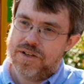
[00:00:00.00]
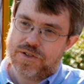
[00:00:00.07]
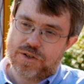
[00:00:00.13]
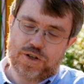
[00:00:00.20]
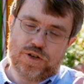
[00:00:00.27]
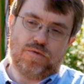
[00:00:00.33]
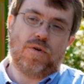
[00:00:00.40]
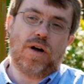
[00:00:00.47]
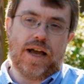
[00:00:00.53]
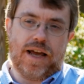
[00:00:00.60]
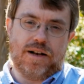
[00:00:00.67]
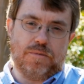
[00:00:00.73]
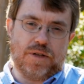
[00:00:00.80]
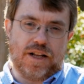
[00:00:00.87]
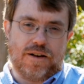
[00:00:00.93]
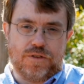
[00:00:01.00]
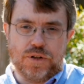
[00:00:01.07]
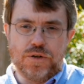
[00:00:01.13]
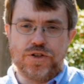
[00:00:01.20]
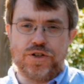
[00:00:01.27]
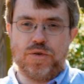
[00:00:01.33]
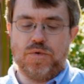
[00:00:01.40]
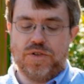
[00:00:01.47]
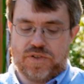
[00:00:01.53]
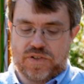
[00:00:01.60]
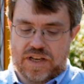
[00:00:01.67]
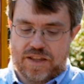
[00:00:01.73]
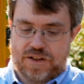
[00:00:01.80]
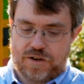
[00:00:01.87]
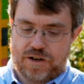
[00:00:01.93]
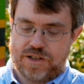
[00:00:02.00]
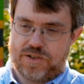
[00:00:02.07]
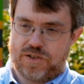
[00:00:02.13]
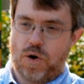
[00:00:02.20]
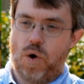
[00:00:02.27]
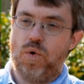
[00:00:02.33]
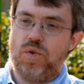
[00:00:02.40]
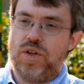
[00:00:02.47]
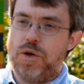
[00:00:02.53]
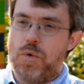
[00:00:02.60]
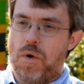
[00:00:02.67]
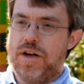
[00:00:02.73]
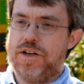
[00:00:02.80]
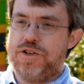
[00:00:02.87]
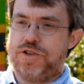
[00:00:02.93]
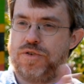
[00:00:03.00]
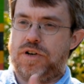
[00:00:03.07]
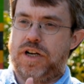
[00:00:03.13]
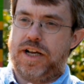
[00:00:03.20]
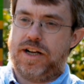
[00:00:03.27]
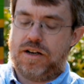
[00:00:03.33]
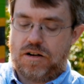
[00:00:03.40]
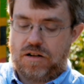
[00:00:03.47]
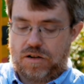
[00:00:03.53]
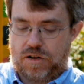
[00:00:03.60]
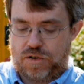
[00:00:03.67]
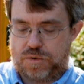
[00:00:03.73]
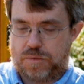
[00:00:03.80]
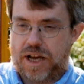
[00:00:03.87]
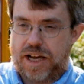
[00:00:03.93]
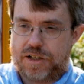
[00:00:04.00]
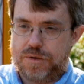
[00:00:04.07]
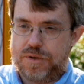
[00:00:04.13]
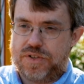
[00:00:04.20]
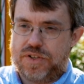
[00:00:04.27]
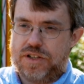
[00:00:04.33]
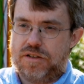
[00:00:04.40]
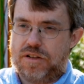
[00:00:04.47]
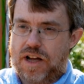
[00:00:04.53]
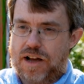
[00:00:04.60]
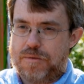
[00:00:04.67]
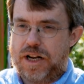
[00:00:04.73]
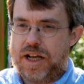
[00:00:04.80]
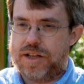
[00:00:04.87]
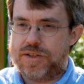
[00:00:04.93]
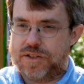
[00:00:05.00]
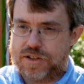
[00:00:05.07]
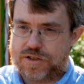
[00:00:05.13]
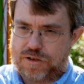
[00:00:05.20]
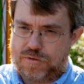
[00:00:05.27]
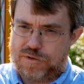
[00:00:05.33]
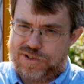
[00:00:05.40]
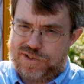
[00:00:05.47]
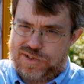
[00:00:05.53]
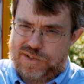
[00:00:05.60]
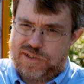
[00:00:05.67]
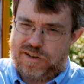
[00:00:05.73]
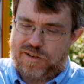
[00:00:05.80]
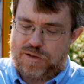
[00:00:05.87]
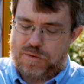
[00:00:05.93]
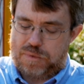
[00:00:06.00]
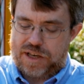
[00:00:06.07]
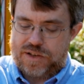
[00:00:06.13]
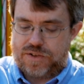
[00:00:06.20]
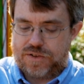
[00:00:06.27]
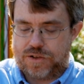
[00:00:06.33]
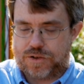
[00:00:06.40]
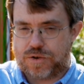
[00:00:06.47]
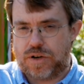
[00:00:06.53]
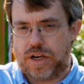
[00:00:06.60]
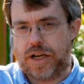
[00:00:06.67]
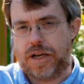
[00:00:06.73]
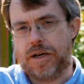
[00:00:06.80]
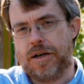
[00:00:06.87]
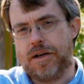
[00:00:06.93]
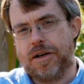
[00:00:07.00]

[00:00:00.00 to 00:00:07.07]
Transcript: So you're right. I mean, evolution would say there is only one tree and it all goes back to a single common ancestor, which is, you know, the base of the tree.